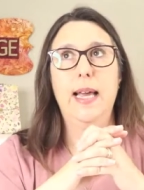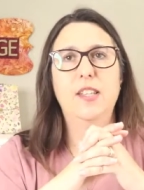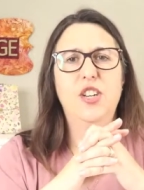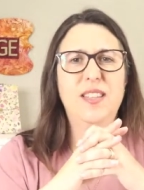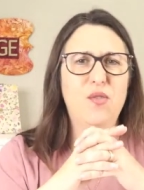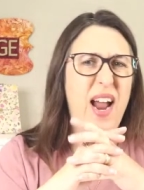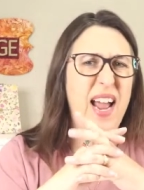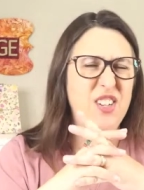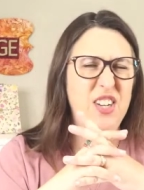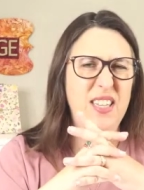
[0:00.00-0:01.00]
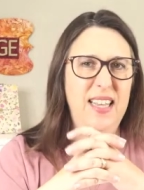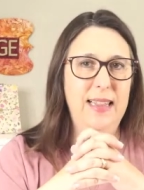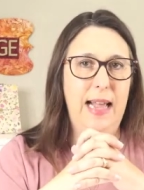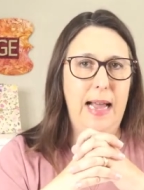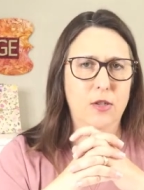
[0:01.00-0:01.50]
And she tried and she
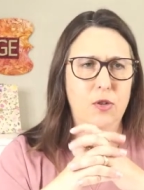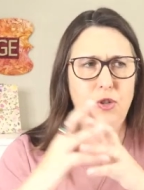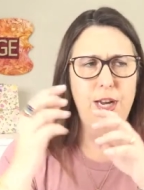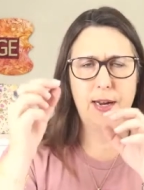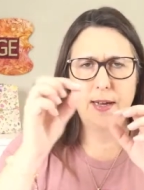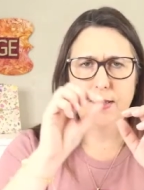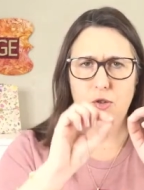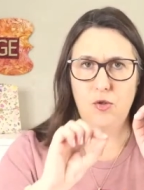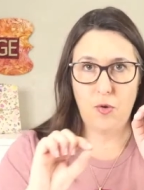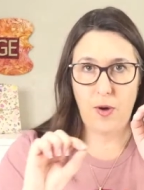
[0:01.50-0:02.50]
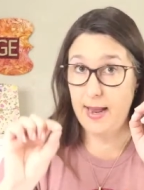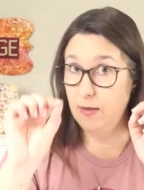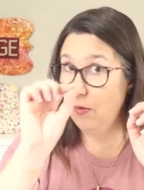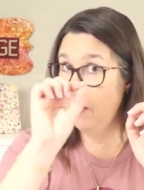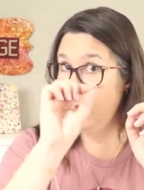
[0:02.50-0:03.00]
didn't like. So she cut
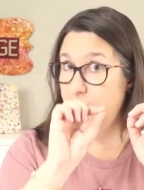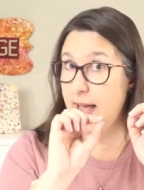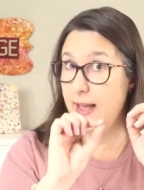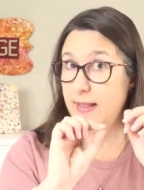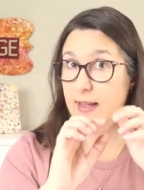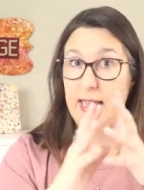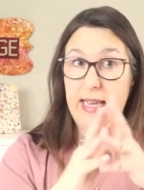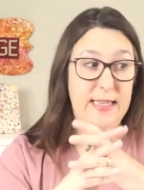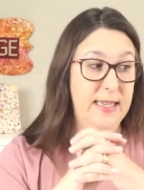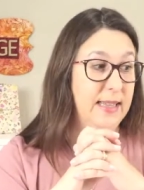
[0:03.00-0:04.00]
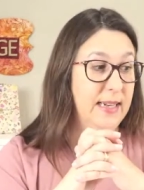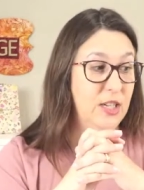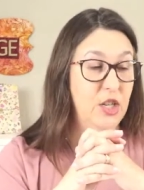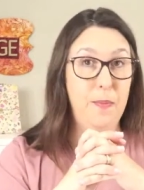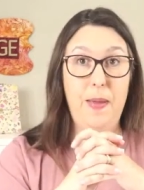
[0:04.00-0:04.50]
straight with them, And
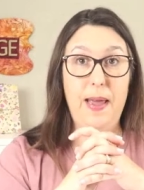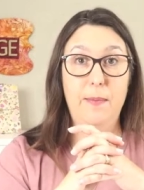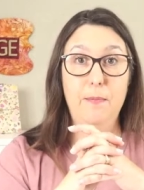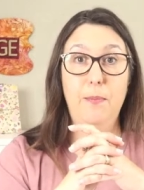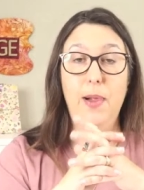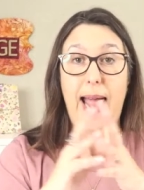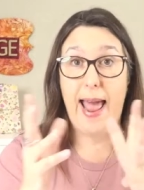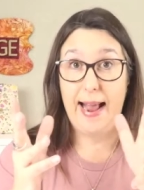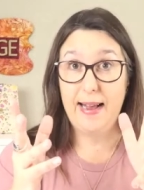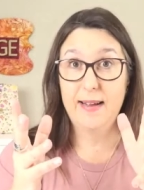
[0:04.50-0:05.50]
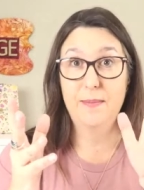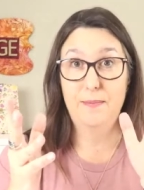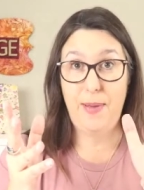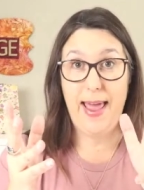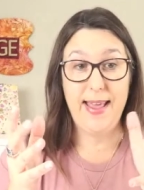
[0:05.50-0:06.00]
suddenly she picked black
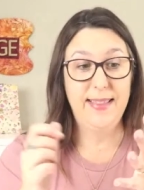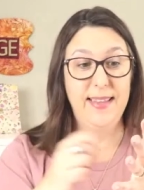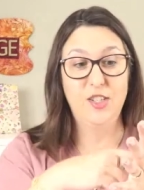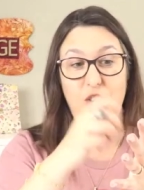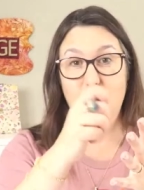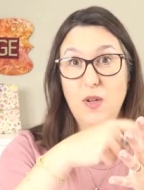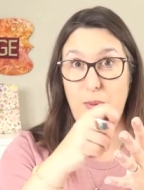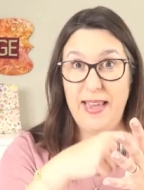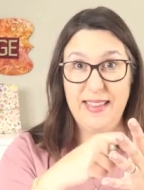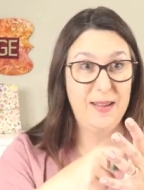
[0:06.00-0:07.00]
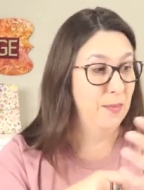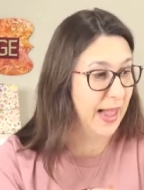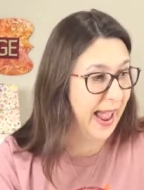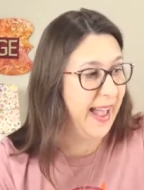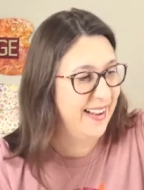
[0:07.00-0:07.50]
paint and she was painting
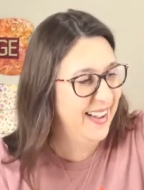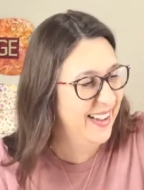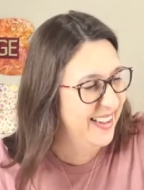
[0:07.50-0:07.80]
black.